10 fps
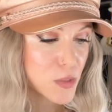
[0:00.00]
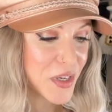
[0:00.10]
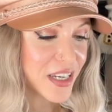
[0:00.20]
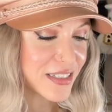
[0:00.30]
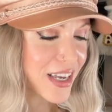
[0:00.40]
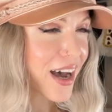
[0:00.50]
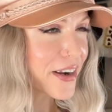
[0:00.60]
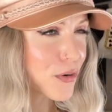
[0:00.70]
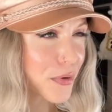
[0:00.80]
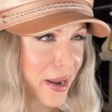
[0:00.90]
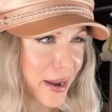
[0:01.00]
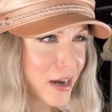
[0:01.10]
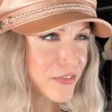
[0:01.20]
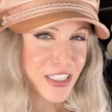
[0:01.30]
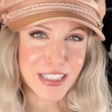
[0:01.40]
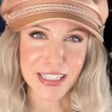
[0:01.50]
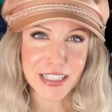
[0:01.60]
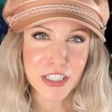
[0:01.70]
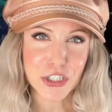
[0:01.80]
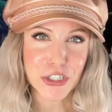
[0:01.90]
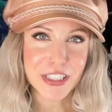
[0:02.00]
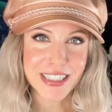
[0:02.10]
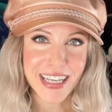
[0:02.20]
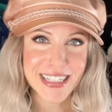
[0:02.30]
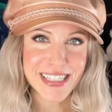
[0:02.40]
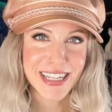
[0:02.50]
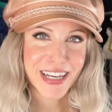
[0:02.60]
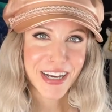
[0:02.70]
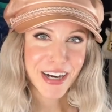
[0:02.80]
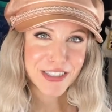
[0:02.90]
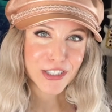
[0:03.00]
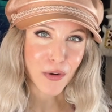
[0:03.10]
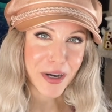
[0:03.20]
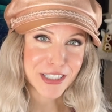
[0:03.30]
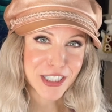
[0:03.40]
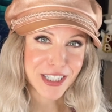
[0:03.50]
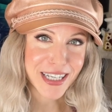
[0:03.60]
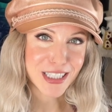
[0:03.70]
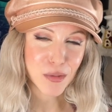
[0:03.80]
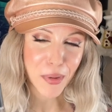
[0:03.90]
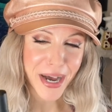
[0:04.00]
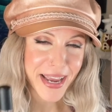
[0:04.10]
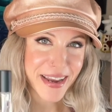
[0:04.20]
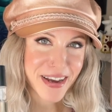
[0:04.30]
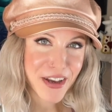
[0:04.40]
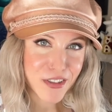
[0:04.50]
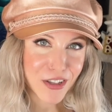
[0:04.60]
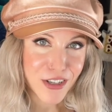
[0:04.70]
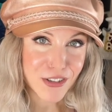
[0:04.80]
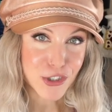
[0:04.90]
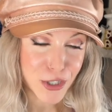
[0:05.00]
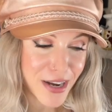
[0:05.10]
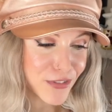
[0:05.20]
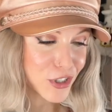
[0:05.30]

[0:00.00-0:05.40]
because I don't have a signature scent, so I just like to buy the little travel